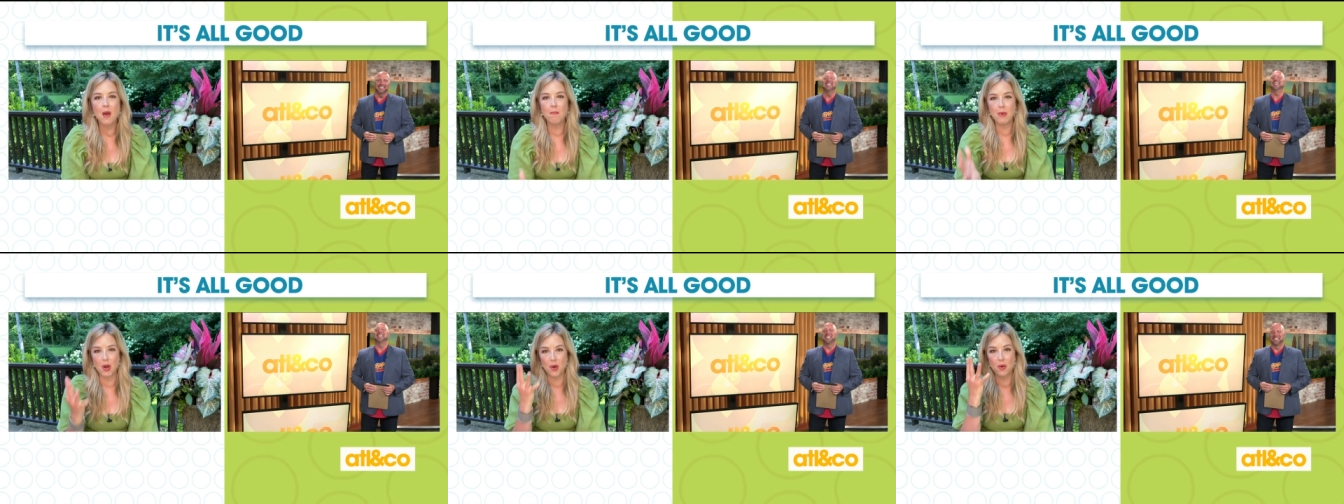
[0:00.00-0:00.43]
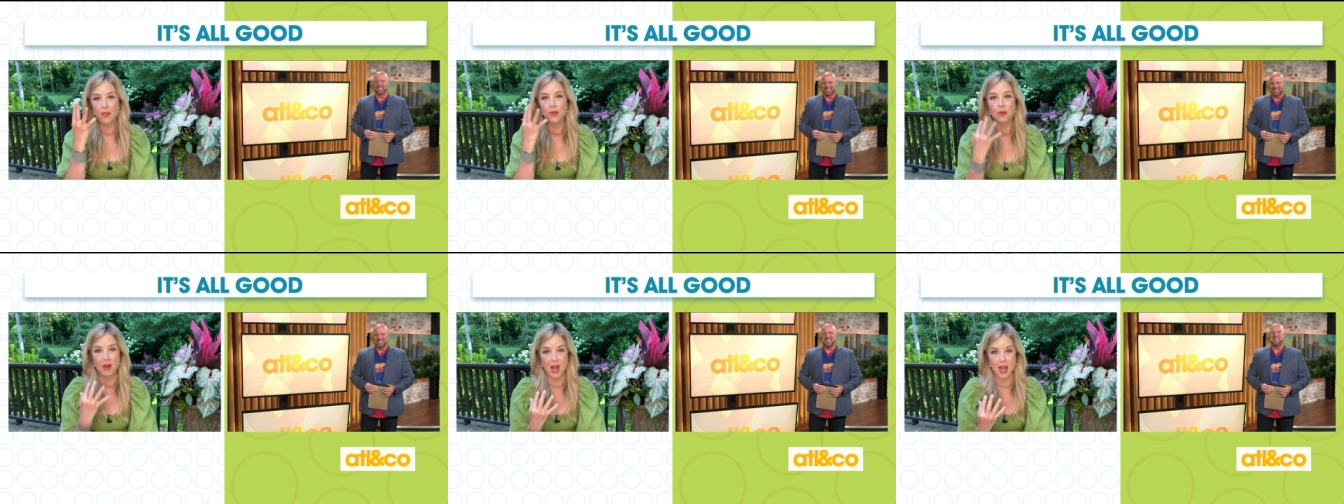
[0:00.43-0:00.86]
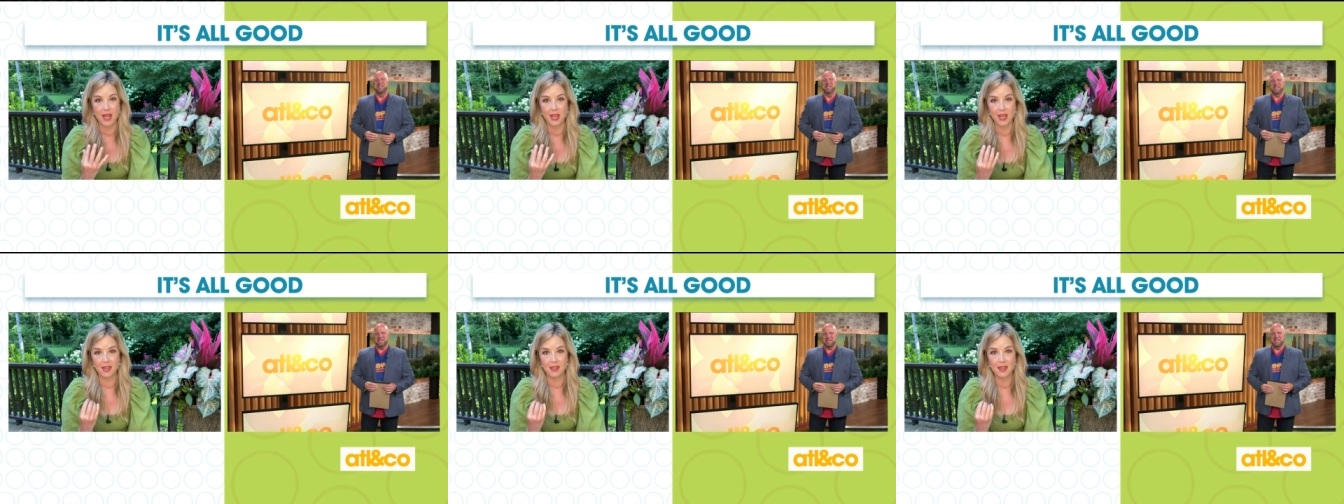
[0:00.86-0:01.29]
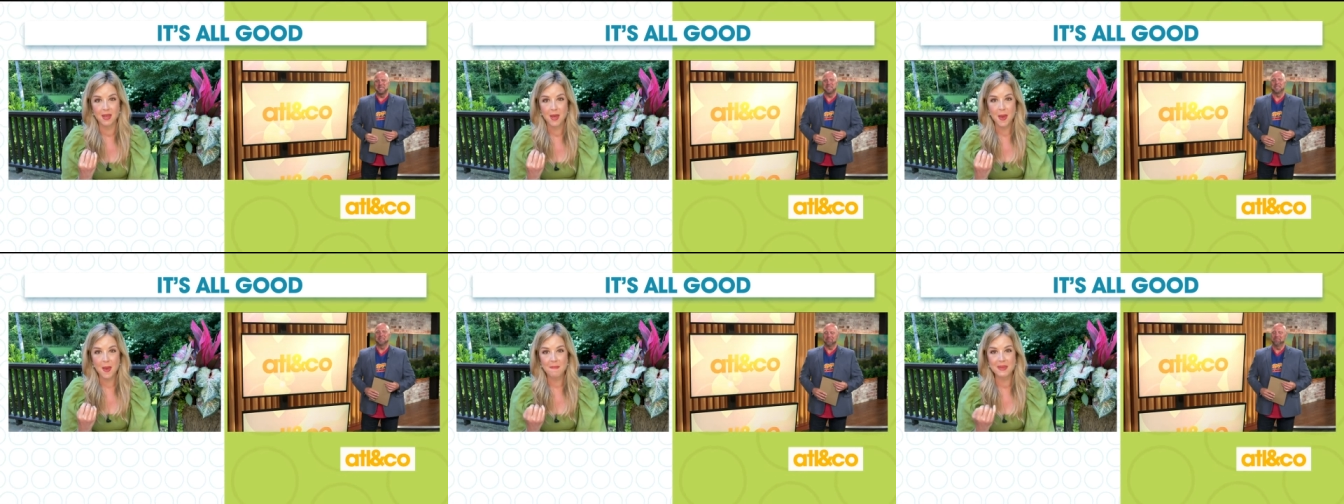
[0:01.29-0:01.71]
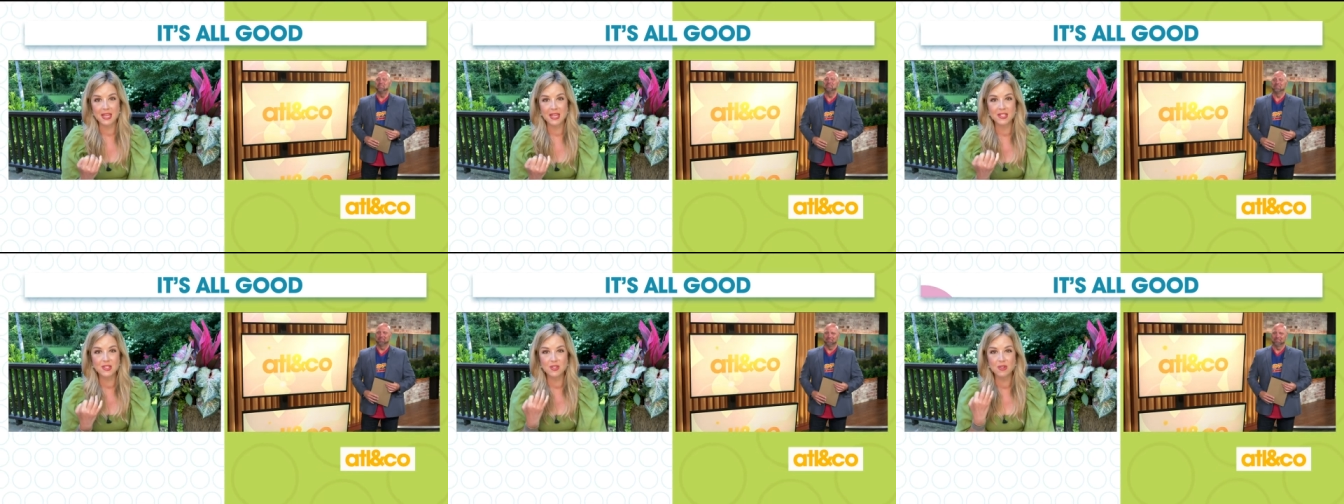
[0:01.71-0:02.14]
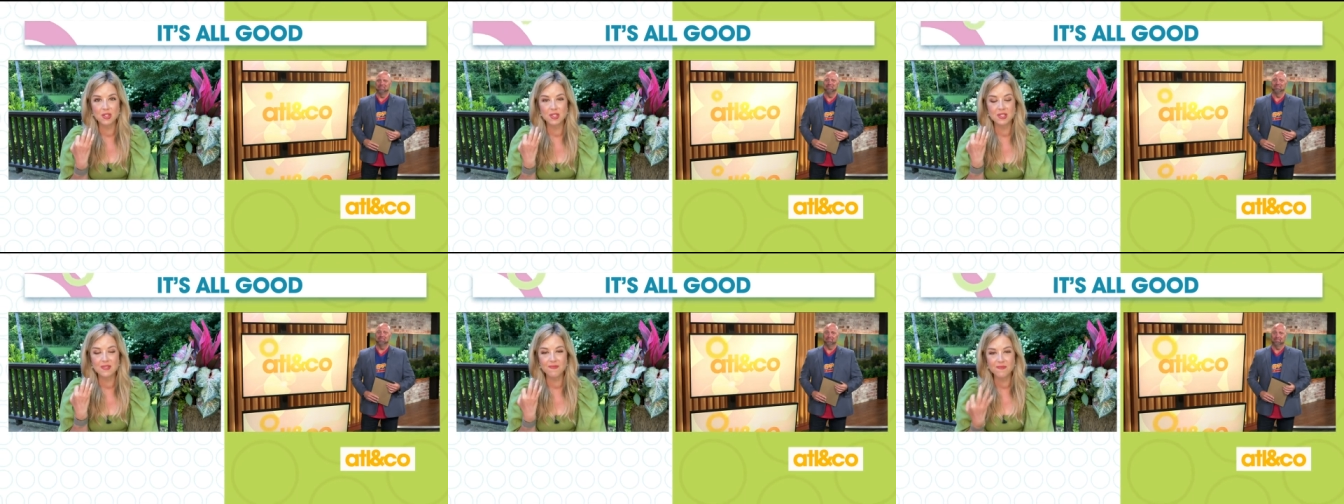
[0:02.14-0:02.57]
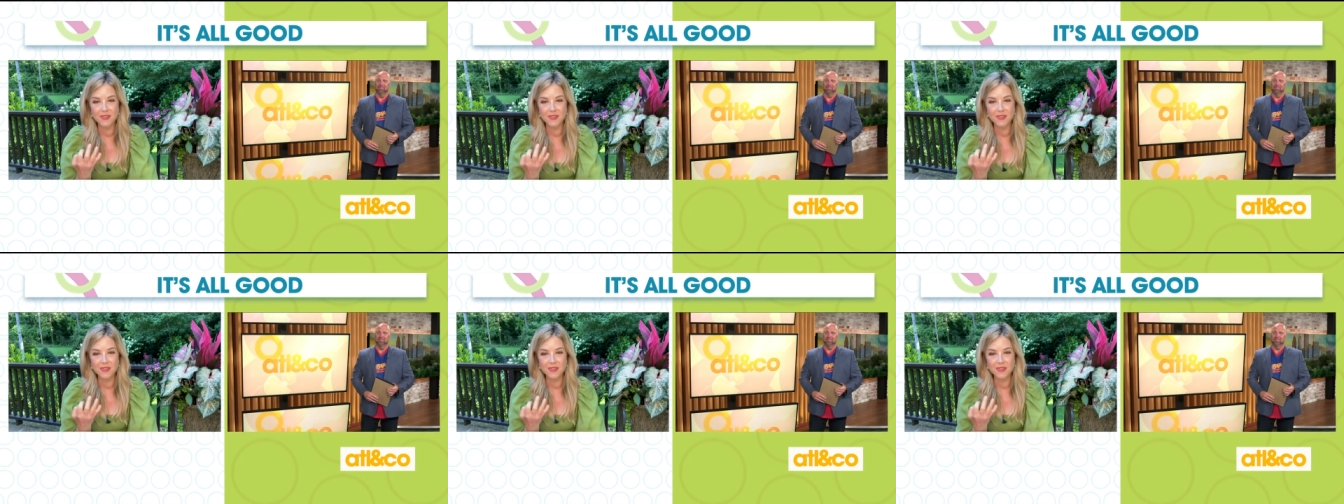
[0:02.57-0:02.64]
both crying because you could just